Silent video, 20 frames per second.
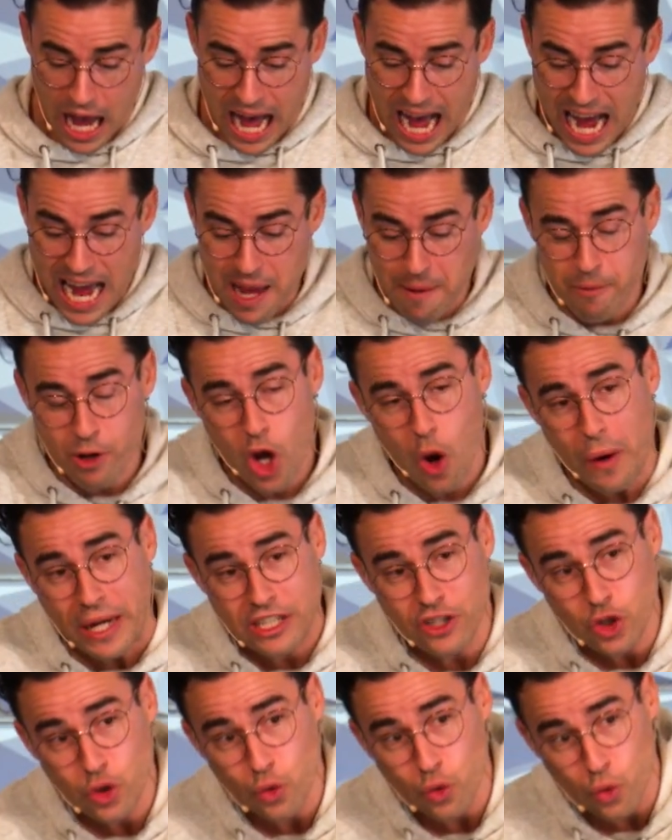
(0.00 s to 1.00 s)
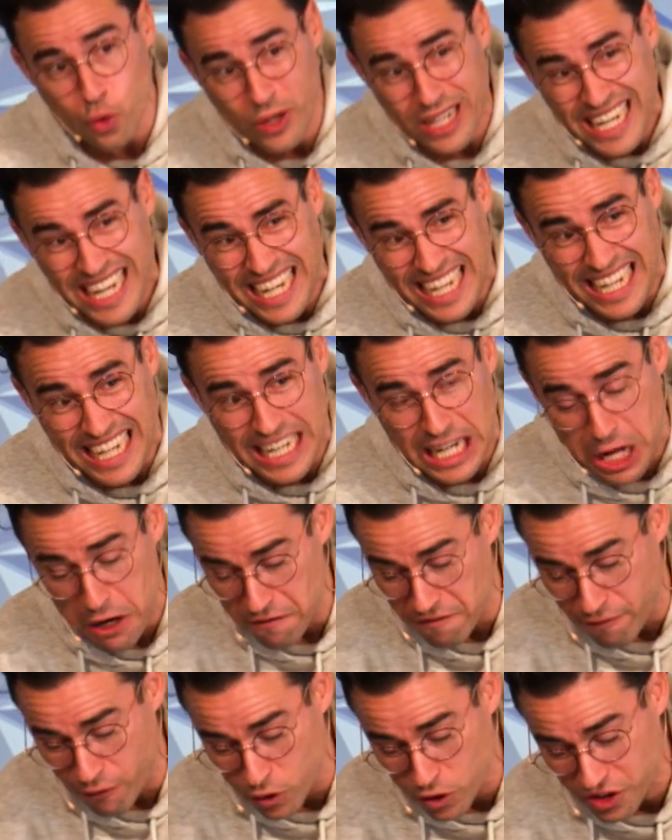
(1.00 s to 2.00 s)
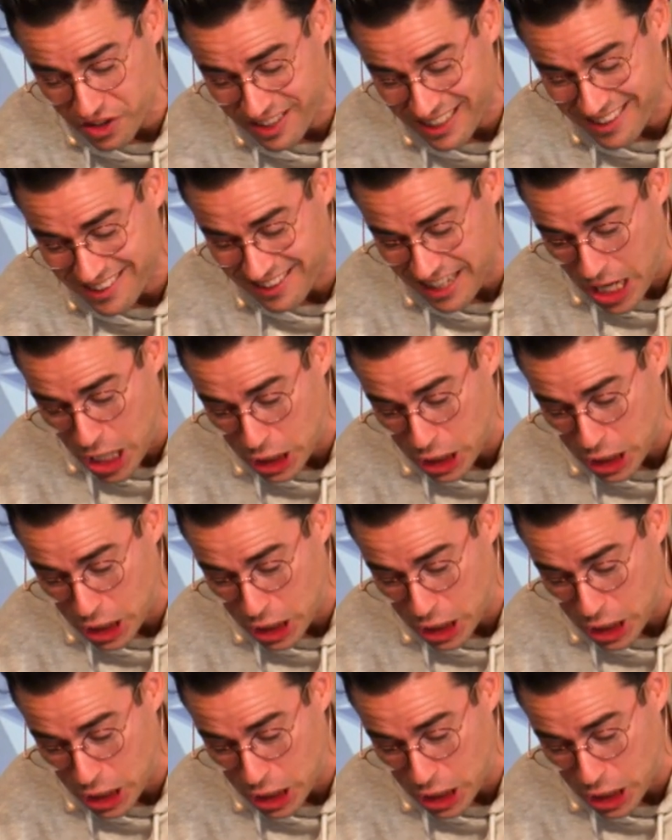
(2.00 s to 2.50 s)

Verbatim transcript: I am going to read verses